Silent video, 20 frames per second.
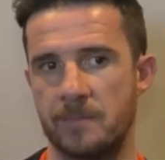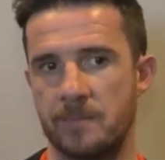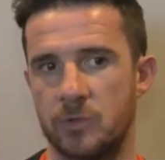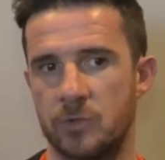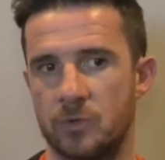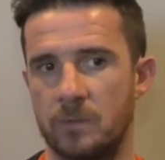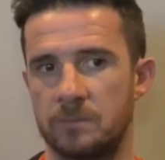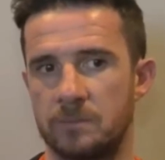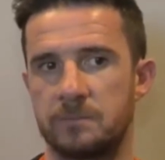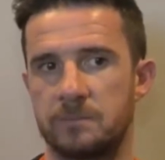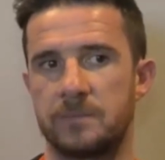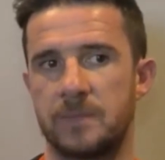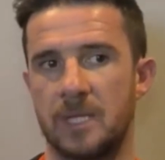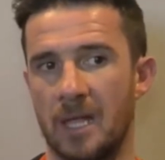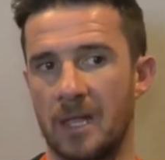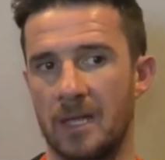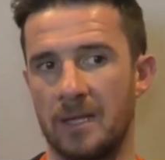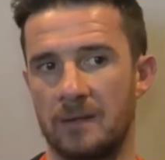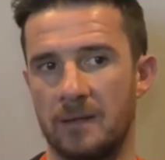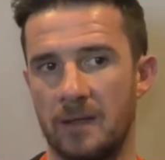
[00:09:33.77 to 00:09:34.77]
So I'm
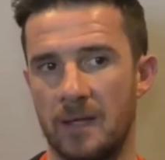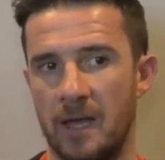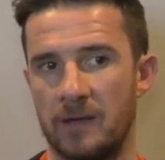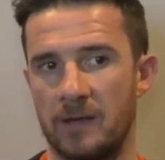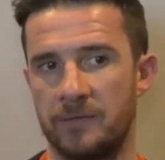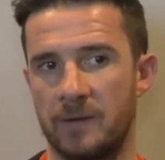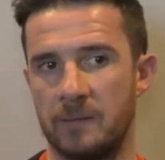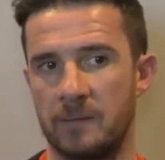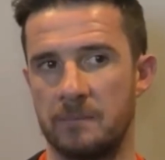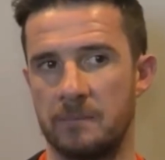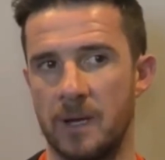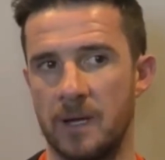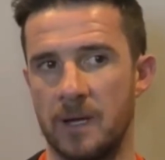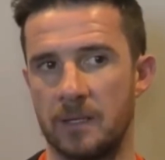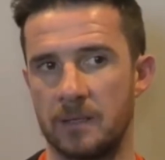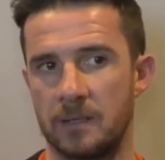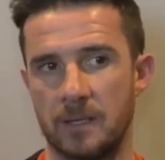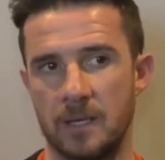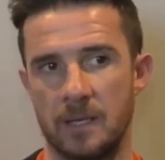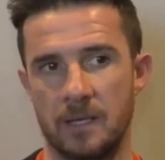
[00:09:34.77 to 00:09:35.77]
delighted to have him back,
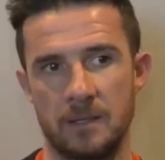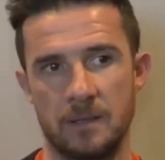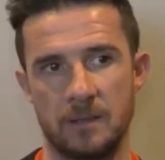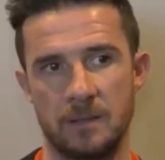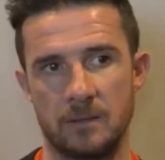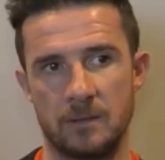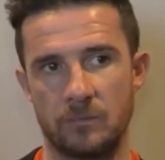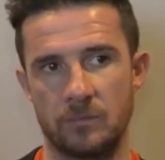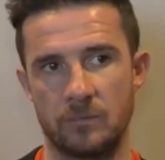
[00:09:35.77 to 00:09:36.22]
and